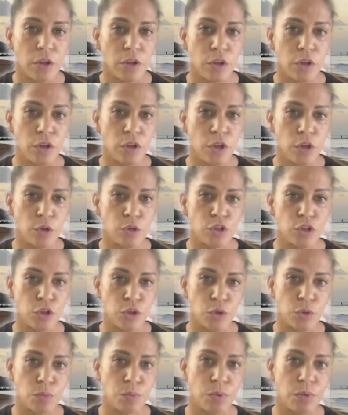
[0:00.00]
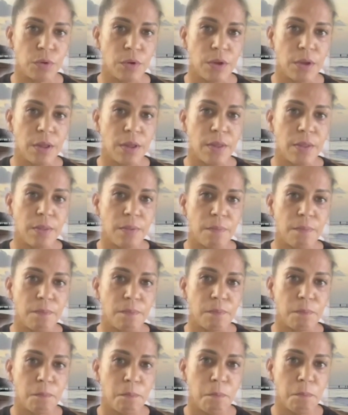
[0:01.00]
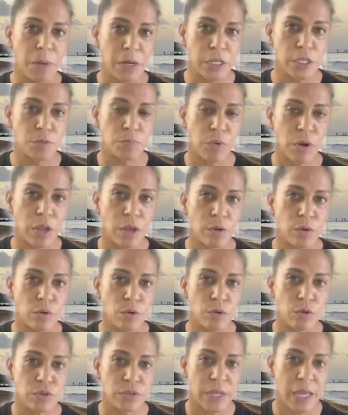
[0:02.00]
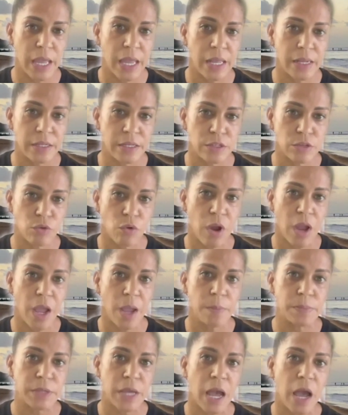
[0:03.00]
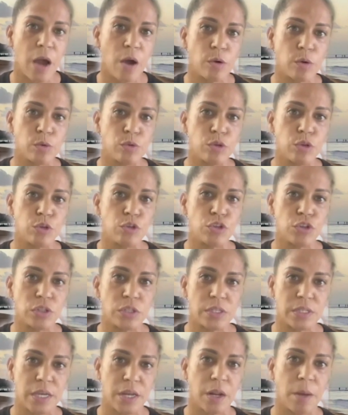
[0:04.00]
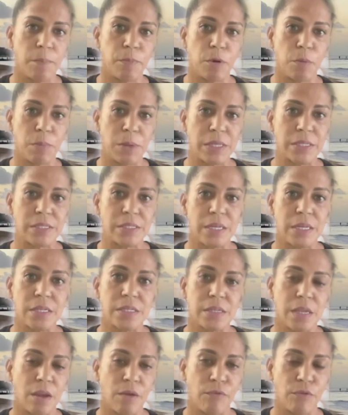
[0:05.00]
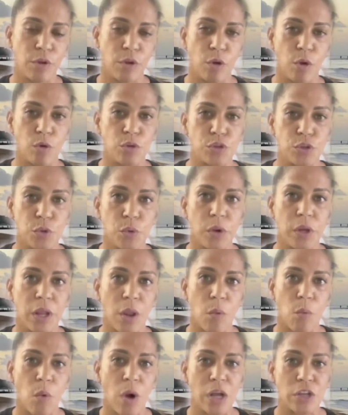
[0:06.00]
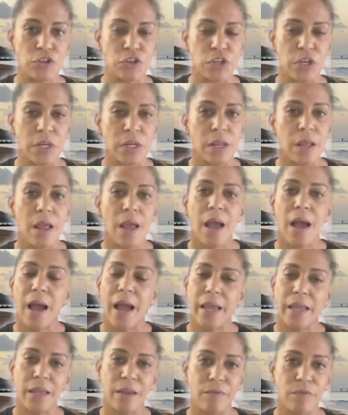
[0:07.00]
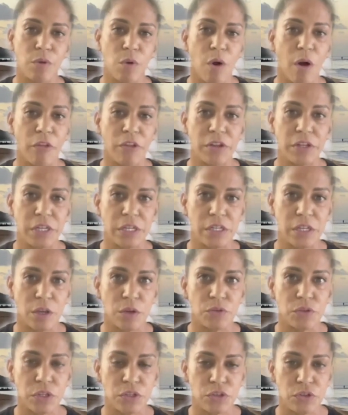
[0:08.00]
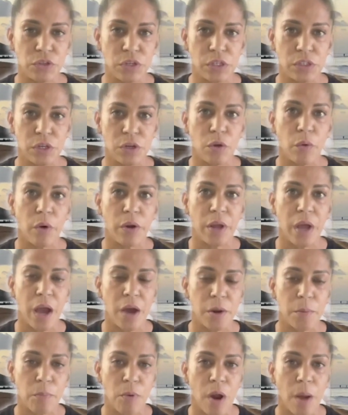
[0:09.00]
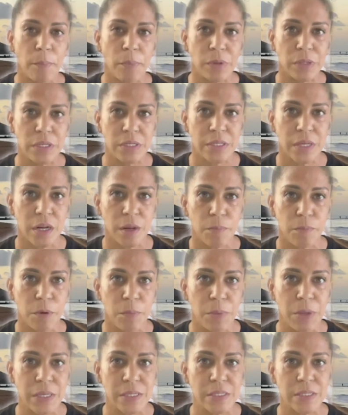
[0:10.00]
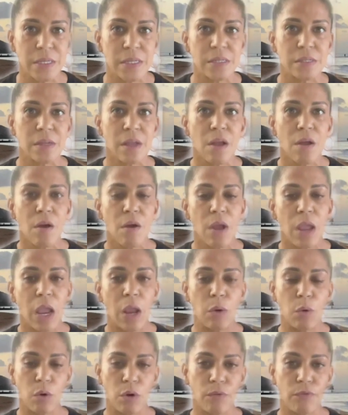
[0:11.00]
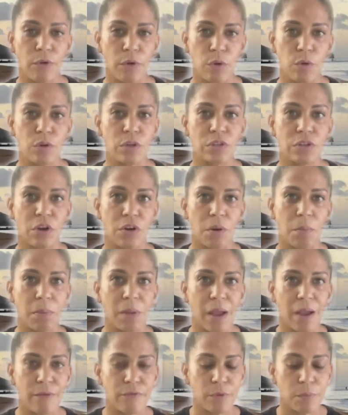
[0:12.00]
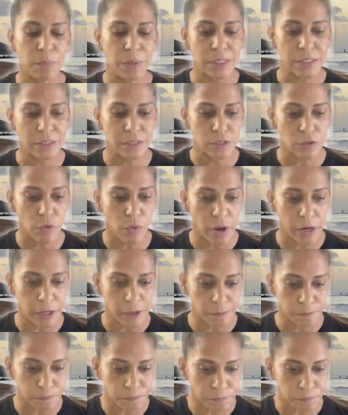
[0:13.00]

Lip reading: YouTube, Money Sprinkles, that describes how you should set up your business. If you go to it and watch it, I give you all the details that you need to know on how to properly set up your business in order for you to start applying for business credit.